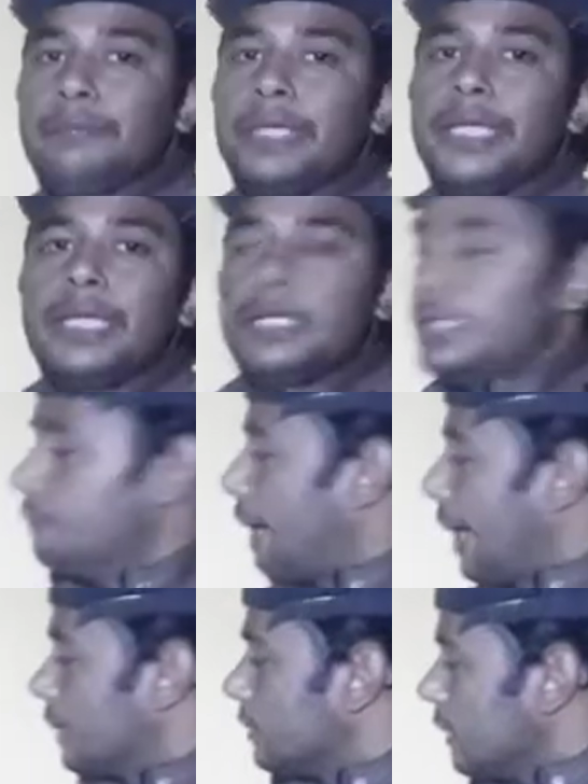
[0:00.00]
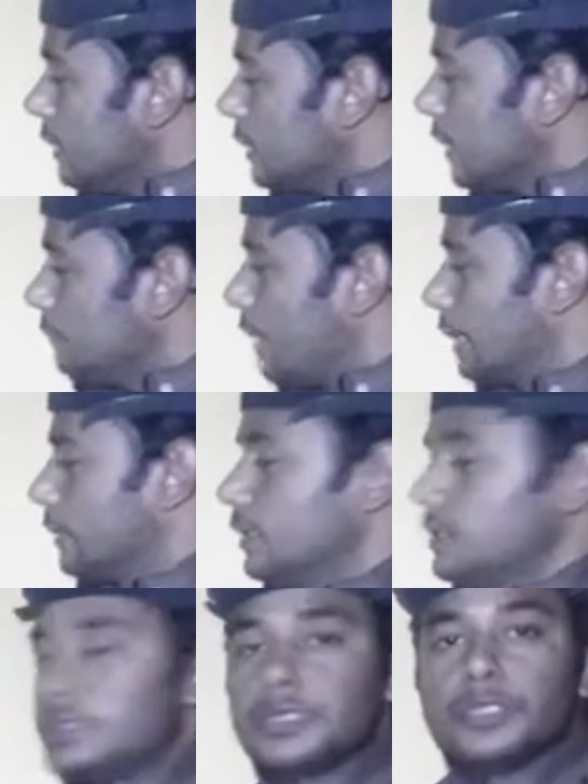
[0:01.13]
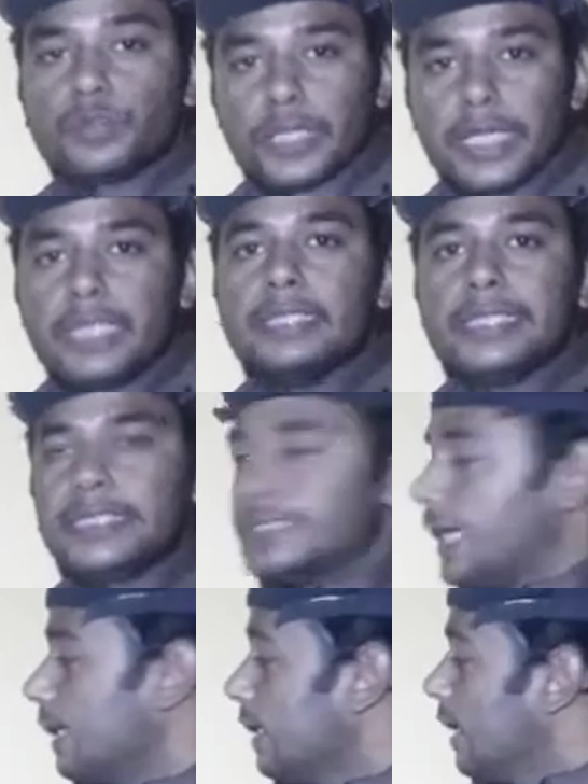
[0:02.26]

be done by these three methods. Okay, these are